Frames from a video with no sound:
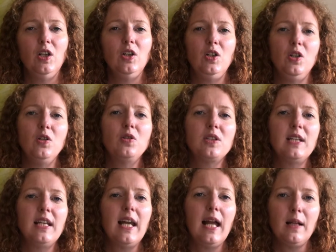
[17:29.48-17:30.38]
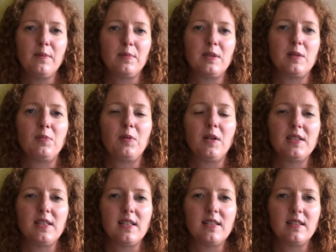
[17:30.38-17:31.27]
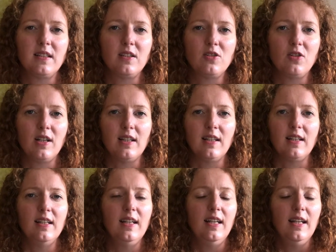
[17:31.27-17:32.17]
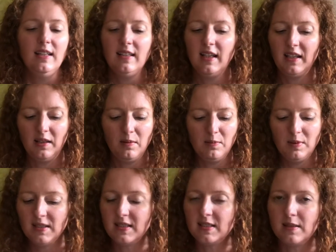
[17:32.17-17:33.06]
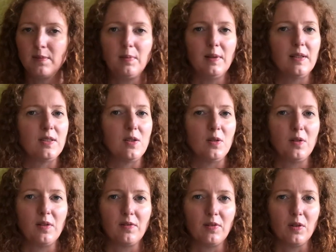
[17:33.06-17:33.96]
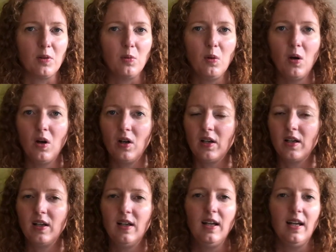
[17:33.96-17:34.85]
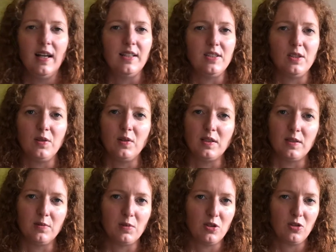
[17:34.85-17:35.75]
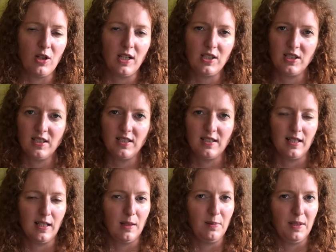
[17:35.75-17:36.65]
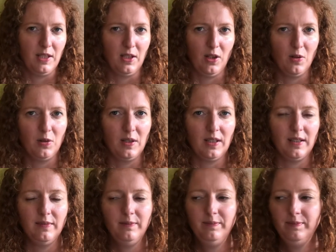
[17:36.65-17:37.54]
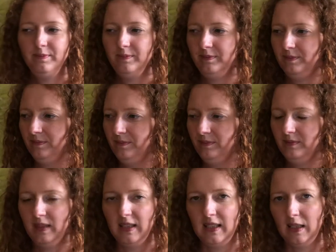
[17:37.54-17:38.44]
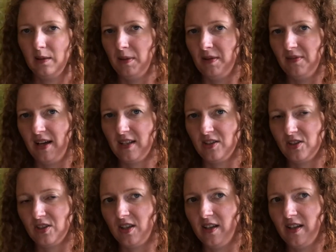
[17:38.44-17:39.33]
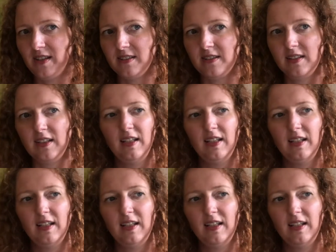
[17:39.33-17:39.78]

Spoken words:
usually helps to process the adrenaline. That can be as simple as going for a walk, as doing some stretches, a little bit of yoga, a little bit of exercise.